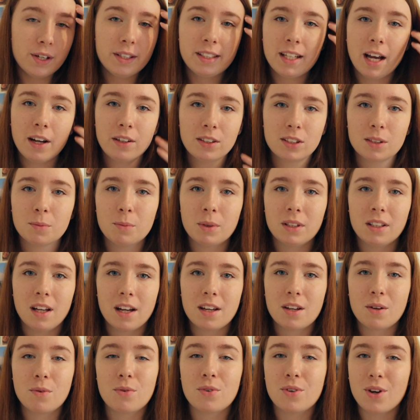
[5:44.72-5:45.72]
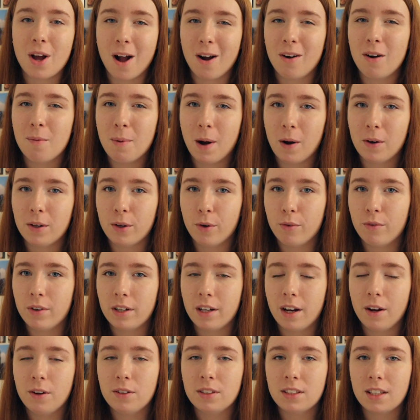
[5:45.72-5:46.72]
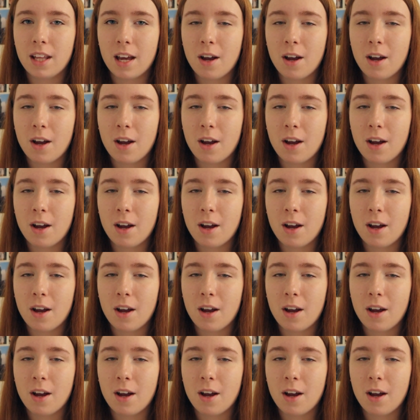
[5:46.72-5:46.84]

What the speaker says: you tell someone that you know about your videos,